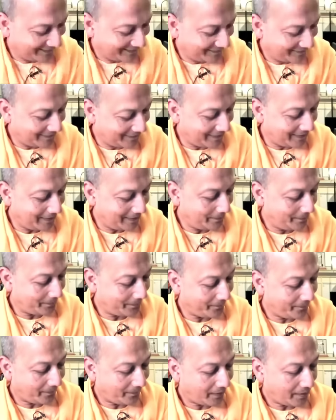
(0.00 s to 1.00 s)
Then,
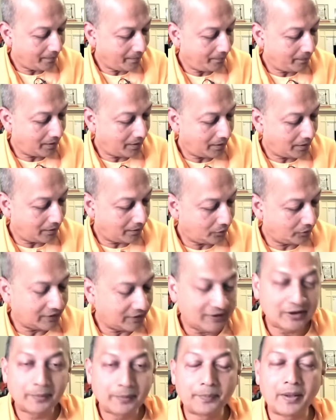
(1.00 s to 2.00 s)
so
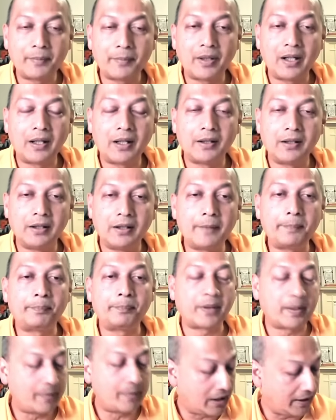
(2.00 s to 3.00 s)
this is
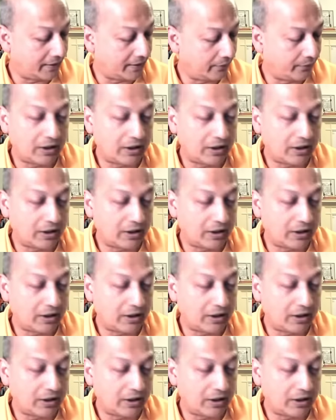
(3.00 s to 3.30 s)
pramada,